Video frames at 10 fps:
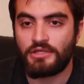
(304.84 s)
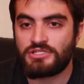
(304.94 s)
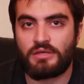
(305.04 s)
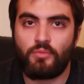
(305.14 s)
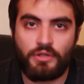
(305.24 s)

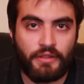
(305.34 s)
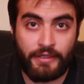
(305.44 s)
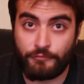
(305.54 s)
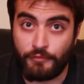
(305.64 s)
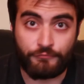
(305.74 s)
Someone,
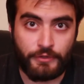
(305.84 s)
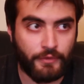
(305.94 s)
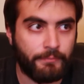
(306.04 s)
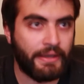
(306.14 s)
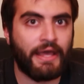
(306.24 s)
like a
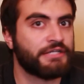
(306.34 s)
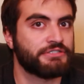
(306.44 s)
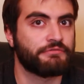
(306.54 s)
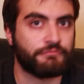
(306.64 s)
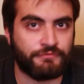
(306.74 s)
reviewer, might
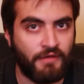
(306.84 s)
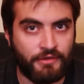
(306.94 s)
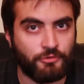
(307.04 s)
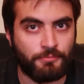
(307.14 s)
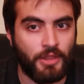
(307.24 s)
actually
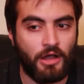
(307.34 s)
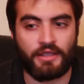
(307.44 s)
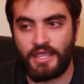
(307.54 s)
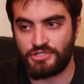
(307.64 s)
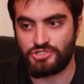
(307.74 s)
find your blog
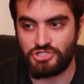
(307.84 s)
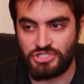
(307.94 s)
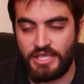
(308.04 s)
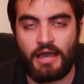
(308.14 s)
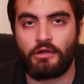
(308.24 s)
and
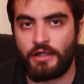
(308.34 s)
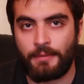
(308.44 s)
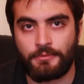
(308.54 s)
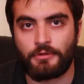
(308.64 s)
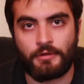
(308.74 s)
see how
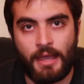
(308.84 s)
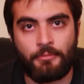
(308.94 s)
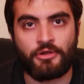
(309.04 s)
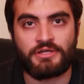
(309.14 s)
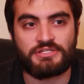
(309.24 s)
crappy your
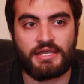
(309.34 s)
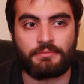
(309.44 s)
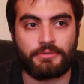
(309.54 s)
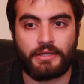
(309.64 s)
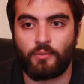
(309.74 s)
grammar is
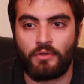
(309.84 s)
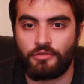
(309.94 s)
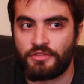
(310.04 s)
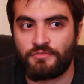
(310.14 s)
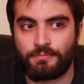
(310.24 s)
and be like, well,
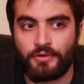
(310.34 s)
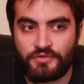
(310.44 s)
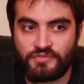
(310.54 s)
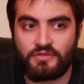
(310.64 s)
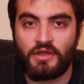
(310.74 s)
this
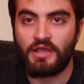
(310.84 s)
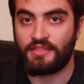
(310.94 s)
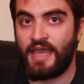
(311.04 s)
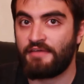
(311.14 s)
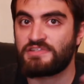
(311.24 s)
person,
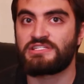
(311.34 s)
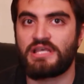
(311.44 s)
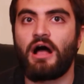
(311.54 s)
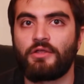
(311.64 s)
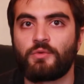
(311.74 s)
they have
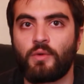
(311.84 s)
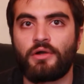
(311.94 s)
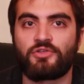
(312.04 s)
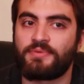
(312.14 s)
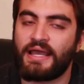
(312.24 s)
solid
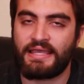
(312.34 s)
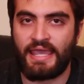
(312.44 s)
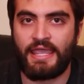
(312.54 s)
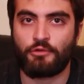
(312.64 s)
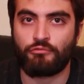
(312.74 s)
words, but I
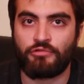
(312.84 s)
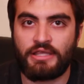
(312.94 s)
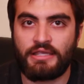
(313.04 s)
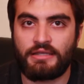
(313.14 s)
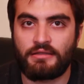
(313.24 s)
can't
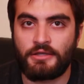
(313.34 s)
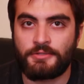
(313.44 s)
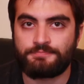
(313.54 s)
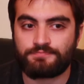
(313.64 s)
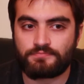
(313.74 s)
read
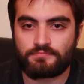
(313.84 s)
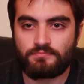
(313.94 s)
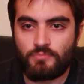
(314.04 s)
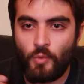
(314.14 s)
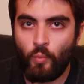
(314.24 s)

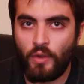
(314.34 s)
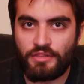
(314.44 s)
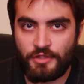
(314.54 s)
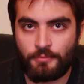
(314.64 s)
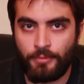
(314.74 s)

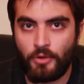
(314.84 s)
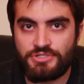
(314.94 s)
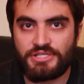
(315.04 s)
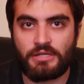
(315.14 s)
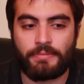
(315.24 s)
what they're
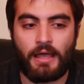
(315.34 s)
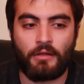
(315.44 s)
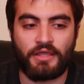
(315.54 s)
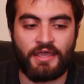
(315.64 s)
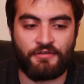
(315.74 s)
posting
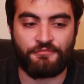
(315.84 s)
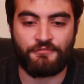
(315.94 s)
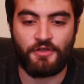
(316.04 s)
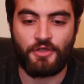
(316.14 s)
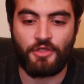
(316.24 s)
about
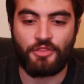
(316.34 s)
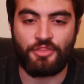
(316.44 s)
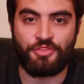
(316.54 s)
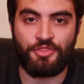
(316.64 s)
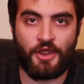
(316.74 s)
if
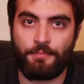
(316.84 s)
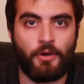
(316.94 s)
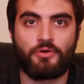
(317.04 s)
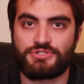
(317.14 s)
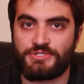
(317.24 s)
their
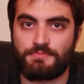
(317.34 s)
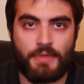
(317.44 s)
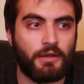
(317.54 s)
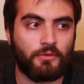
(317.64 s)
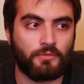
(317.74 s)
post is
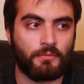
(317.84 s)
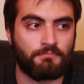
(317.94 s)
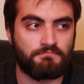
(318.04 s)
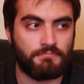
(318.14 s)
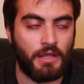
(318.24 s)
riddled
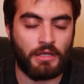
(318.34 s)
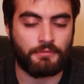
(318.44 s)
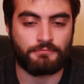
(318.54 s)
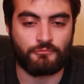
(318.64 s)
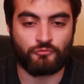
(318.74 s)

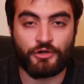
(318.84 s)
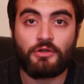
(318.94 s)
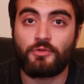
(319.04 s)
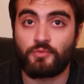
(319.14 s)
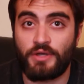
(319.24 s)

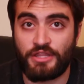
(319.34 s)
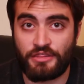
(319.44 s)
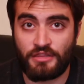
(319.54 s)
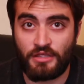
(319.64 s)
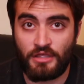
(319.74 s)
with